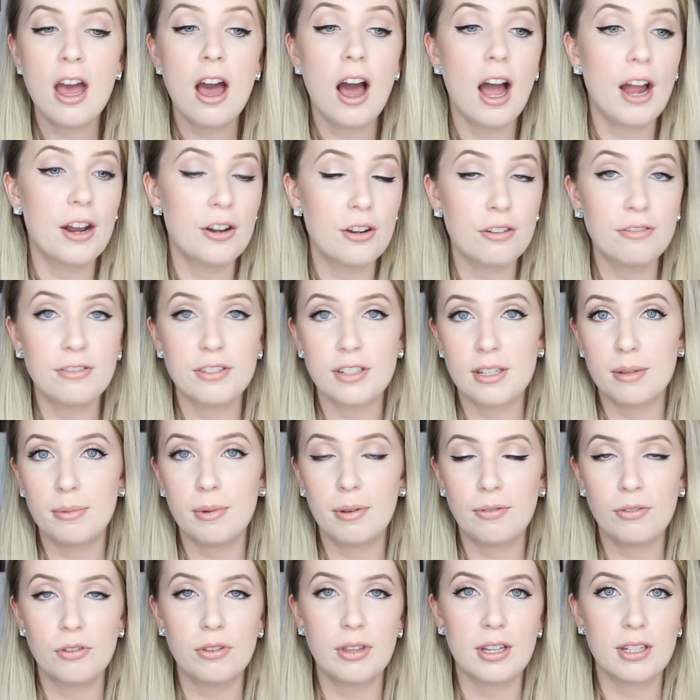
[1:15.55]
I know for some
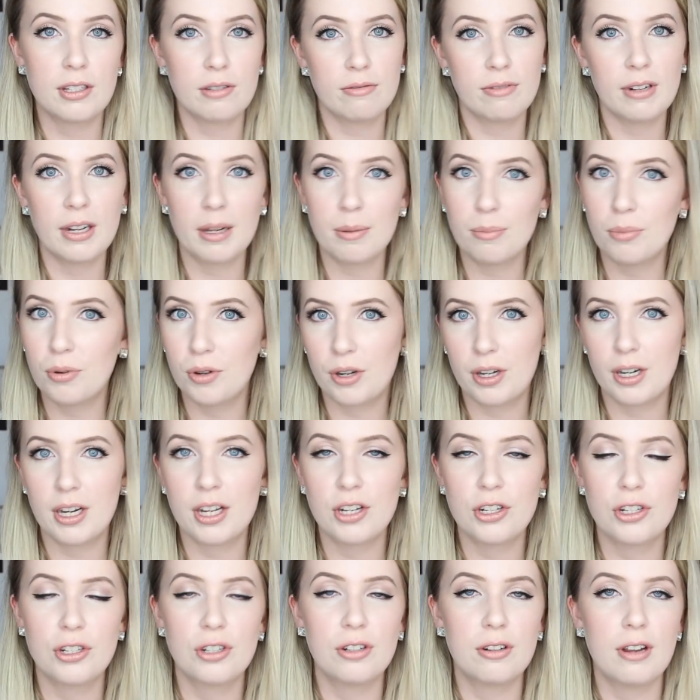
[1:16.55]
of you that's a really important
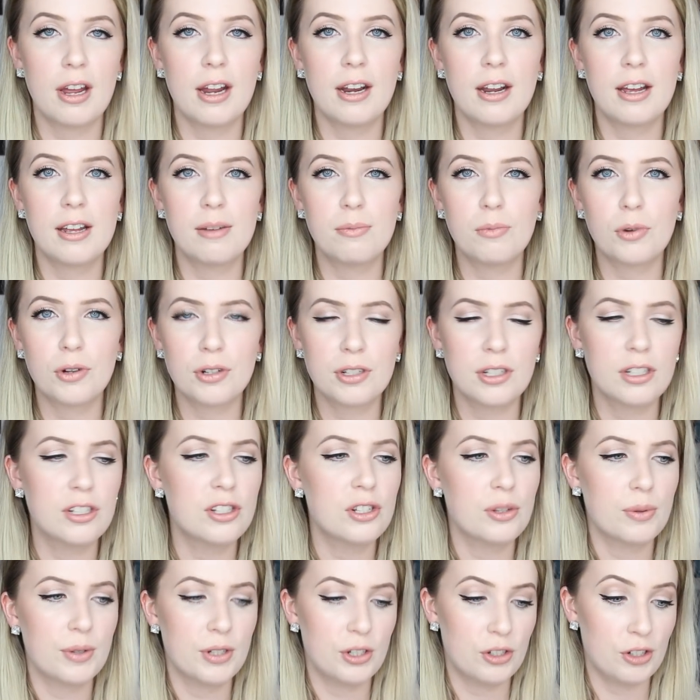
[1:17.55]
issue and I wanted
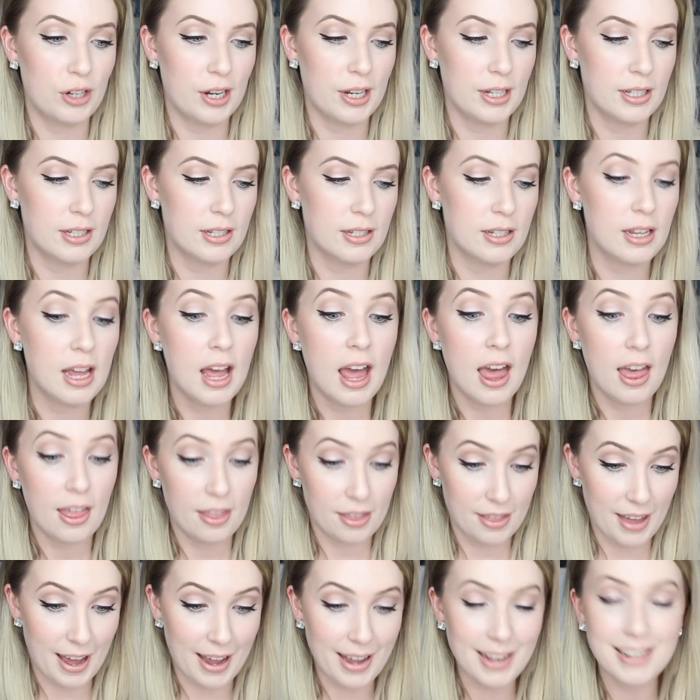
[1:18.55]
to address
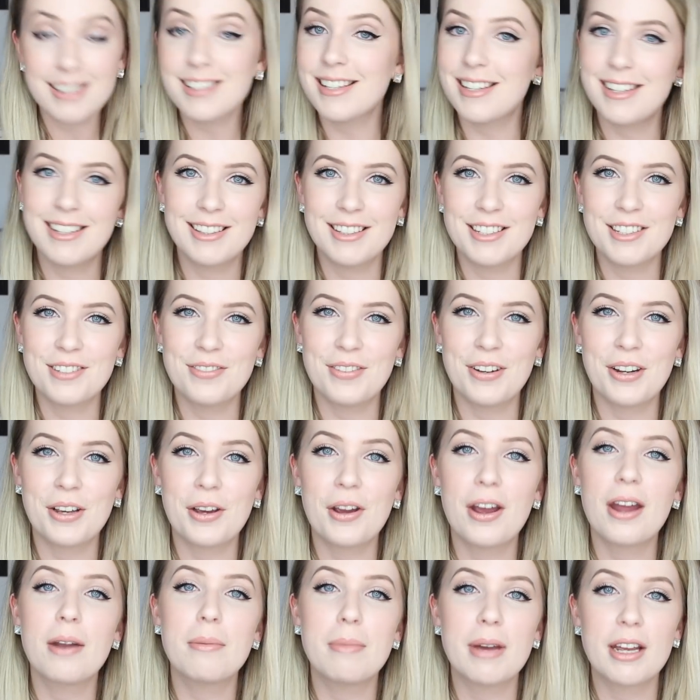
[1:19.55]
that in this video
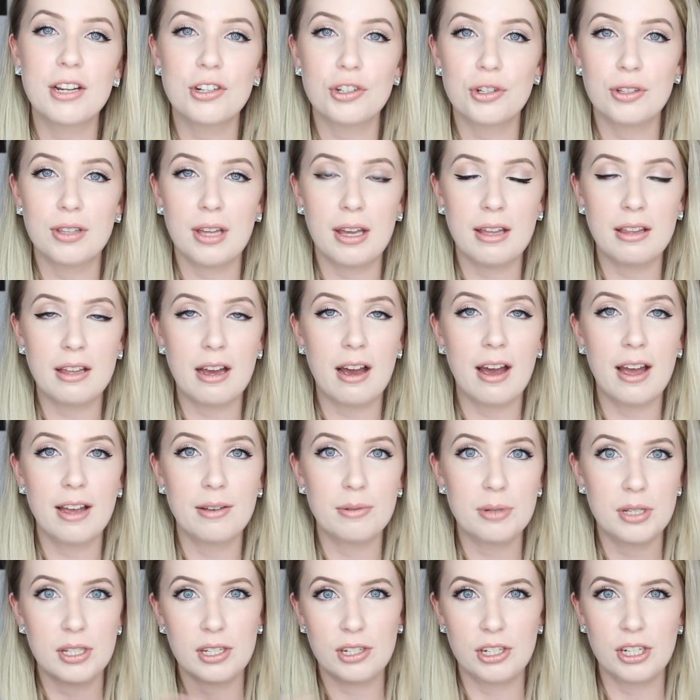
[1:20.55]
and make sure that I
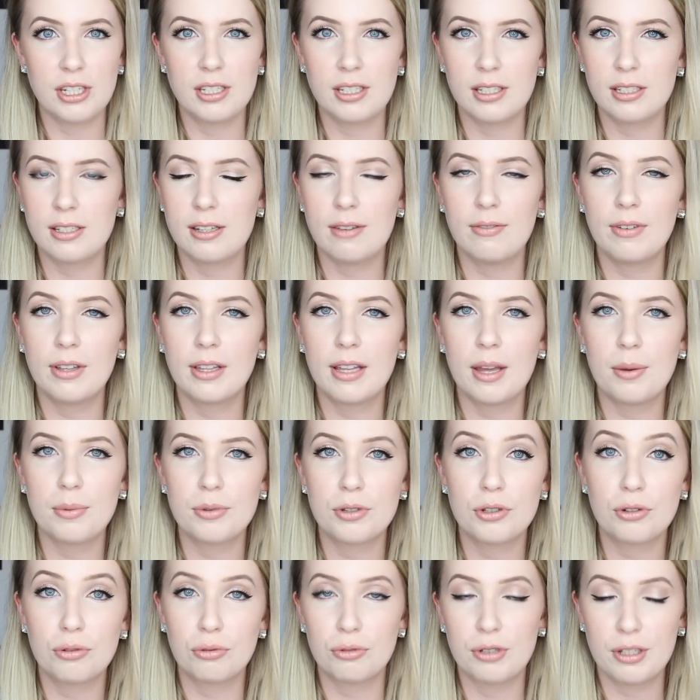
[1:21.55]
was suggesting something that
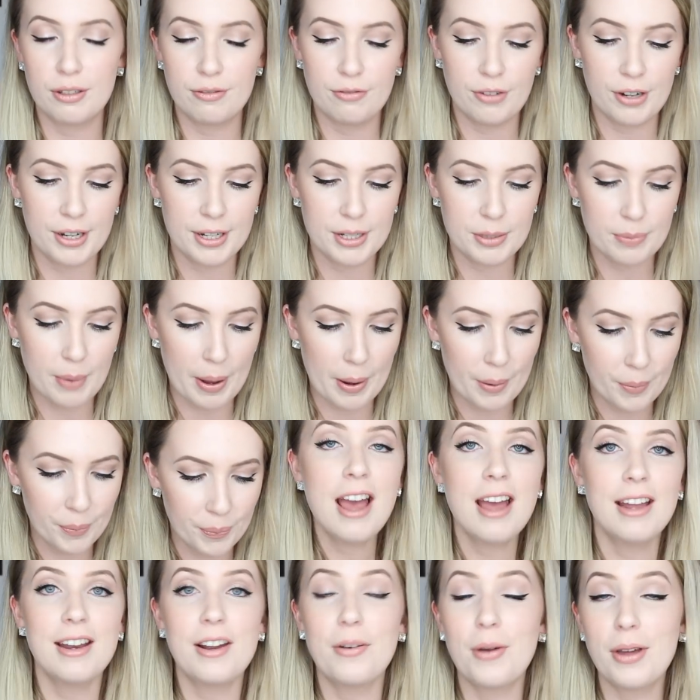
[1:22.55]
was cruelty free as well.
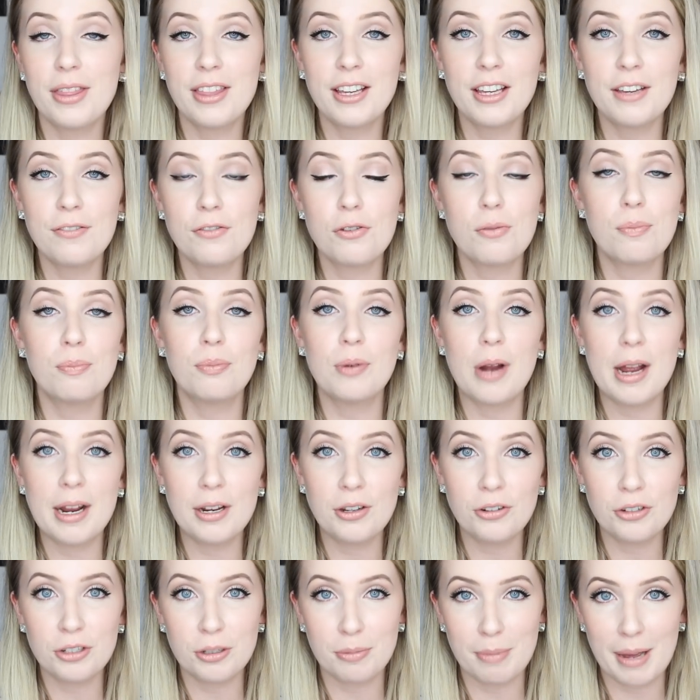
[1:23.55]
Now I think if you're brand
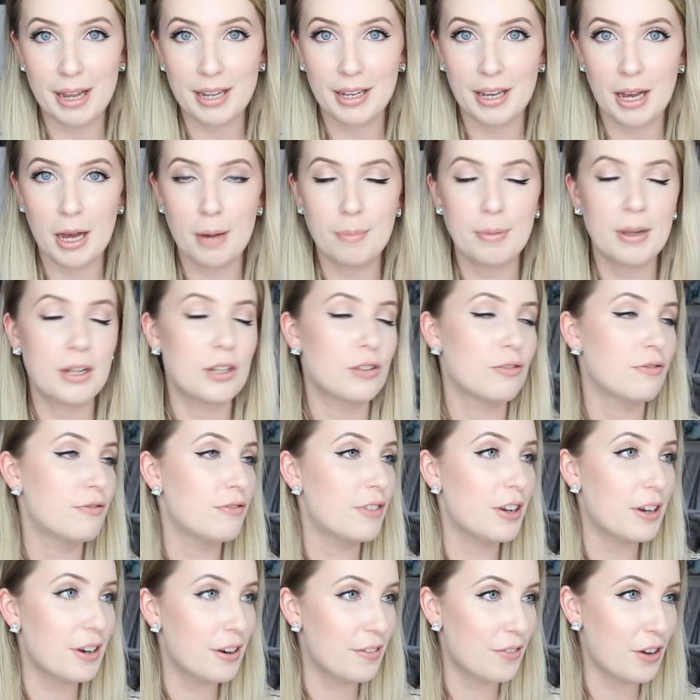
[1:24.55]
new to makeup and you're
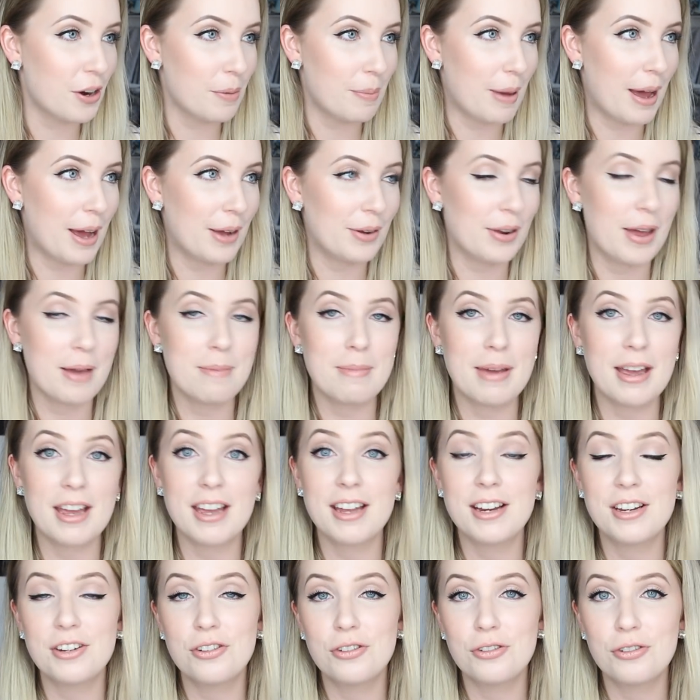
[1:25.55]
very very pale like me
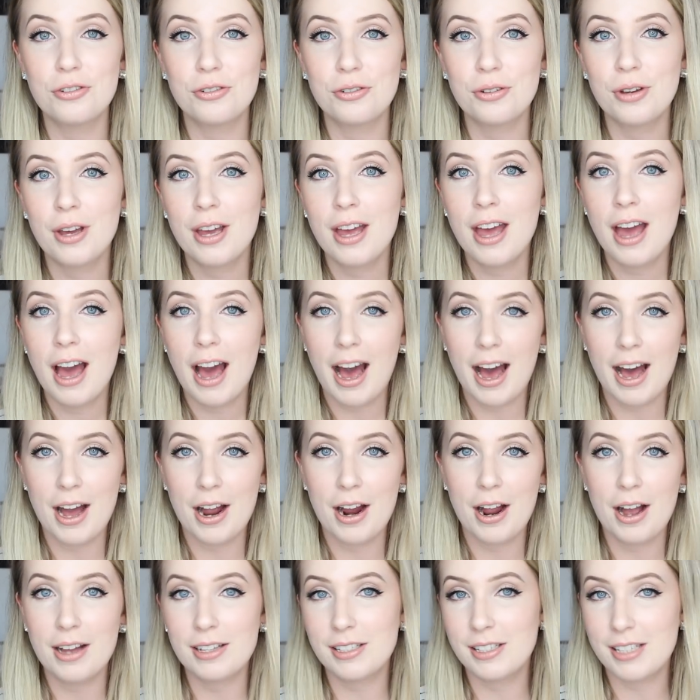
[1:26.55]
and you
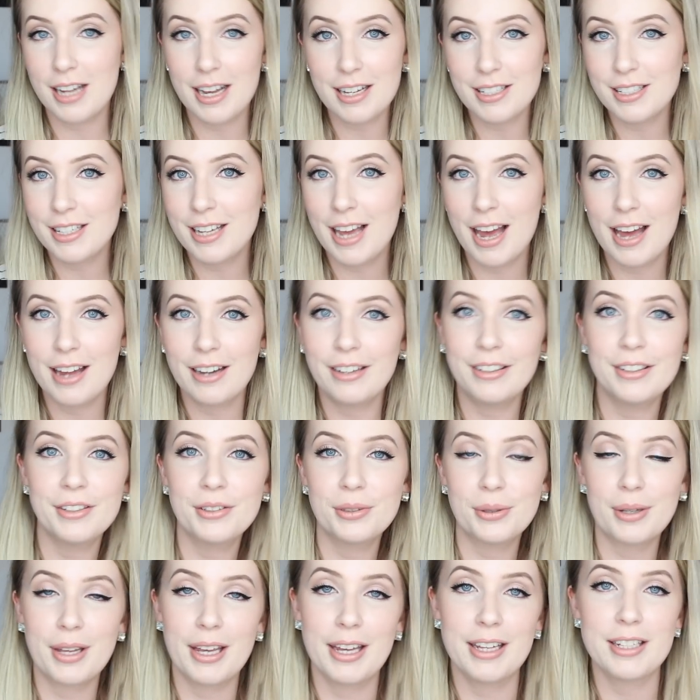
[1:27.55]
are starting out a
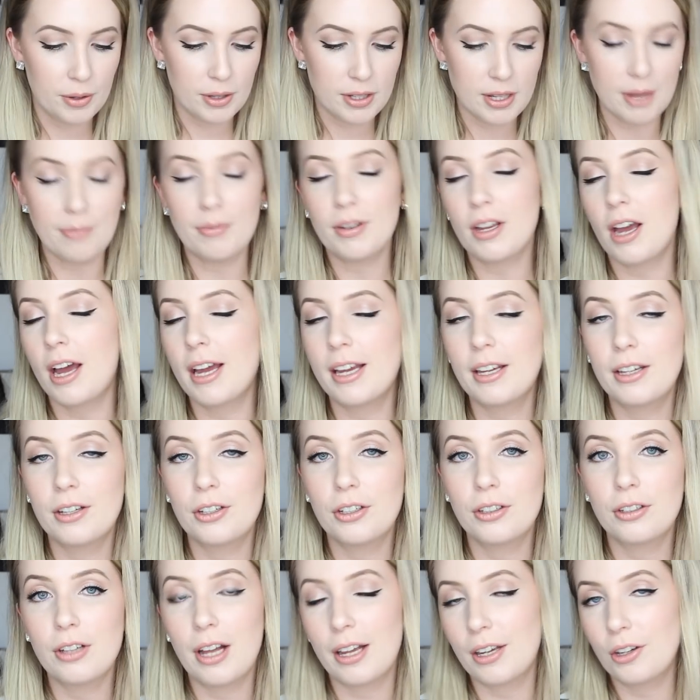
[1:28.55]
little kit, something I
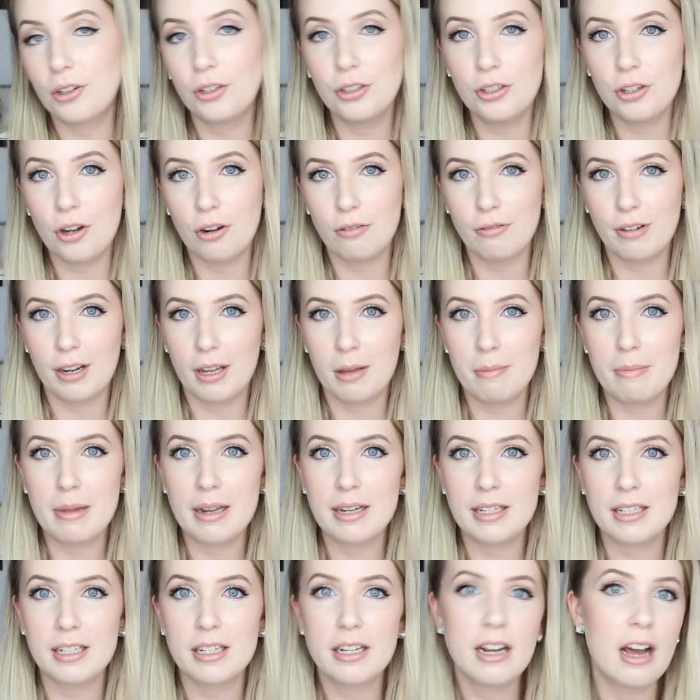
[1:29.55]
like could not
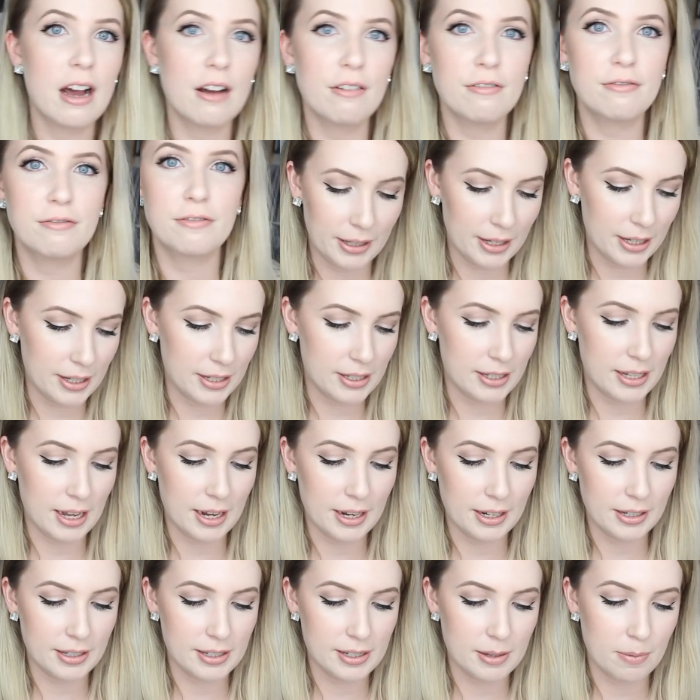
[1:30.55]
recommend enough is
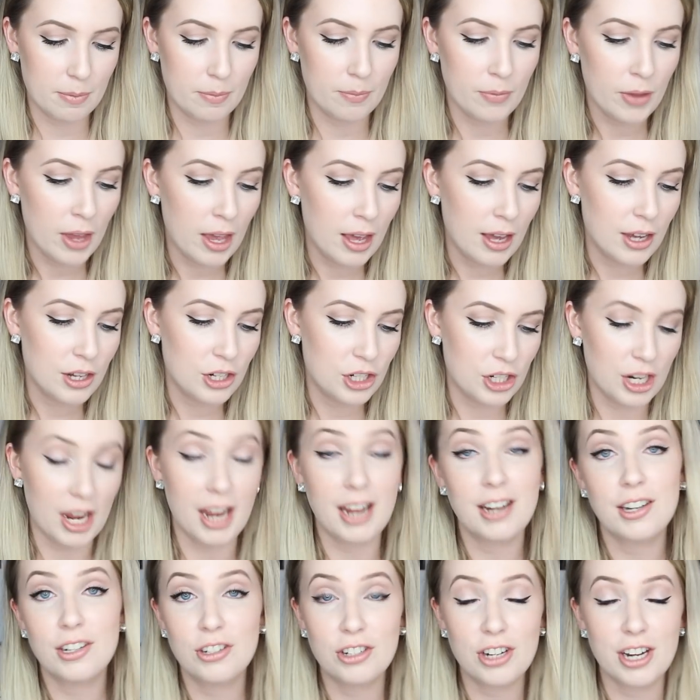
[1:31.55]
getting some
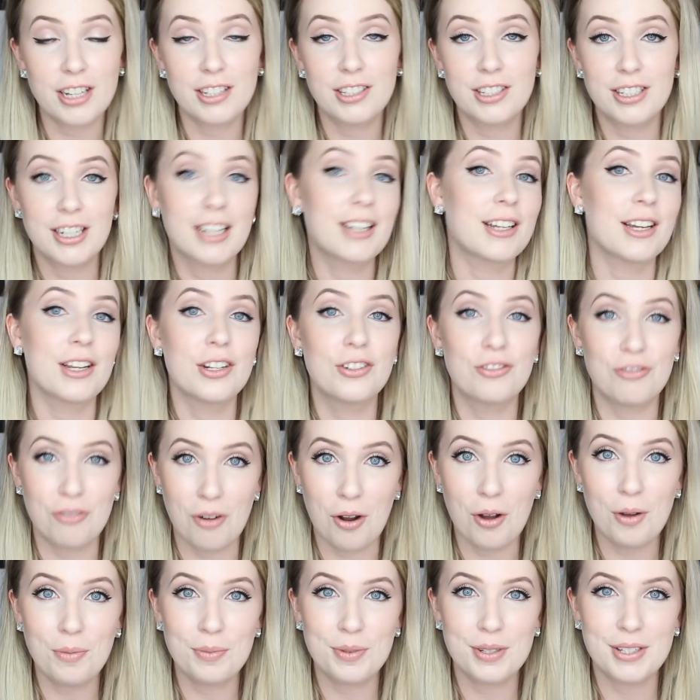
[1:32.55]
shade adjusting
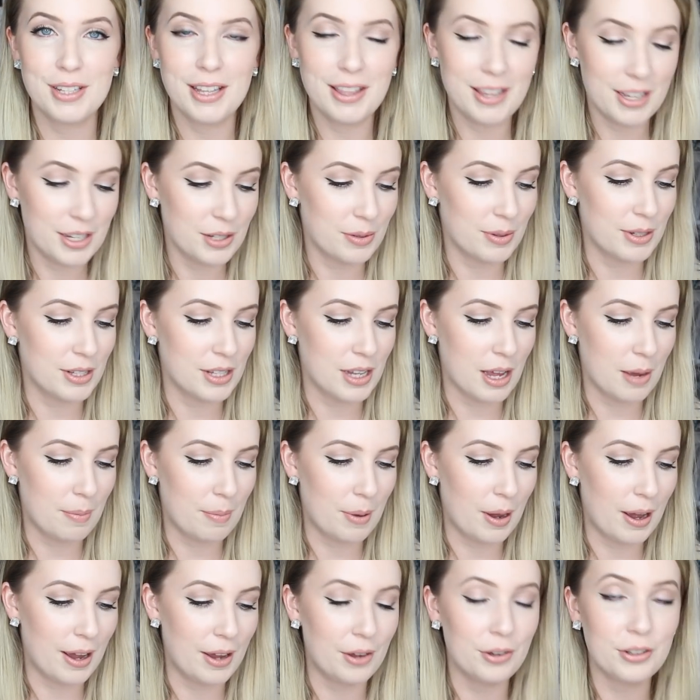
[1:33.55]
drops these ones are
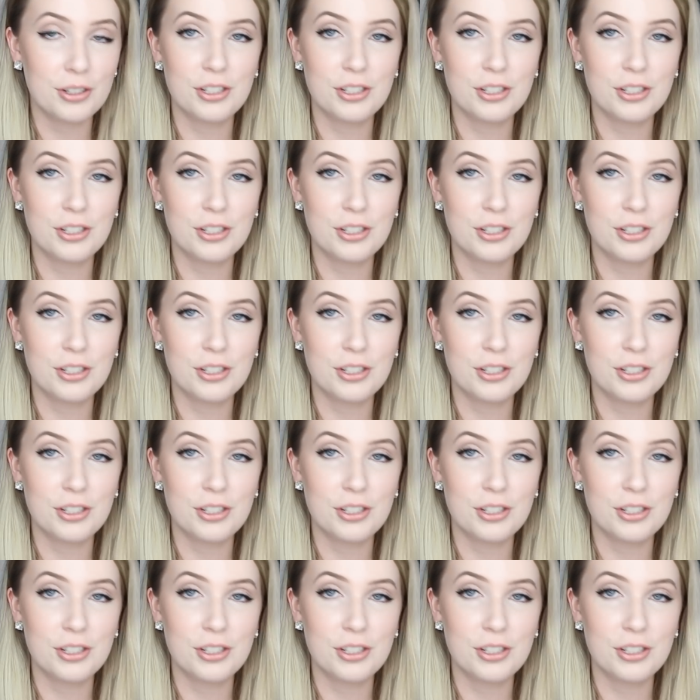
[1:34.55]
by